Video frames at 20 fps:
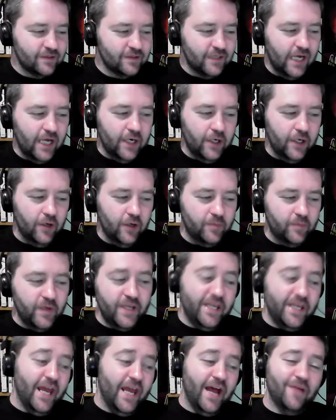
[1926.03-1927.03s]
I don't know.
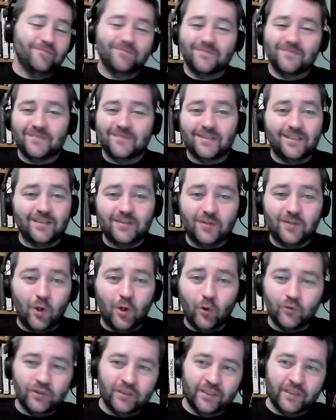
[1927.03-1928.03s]
But yeah, the
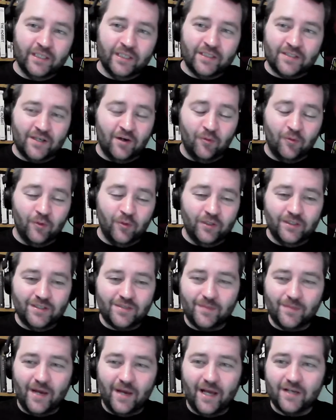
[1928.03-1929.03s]
Golden Elite's going to win
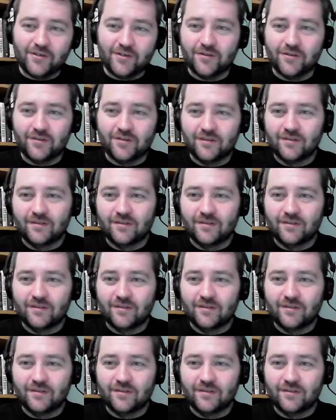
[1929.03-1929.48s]
this match.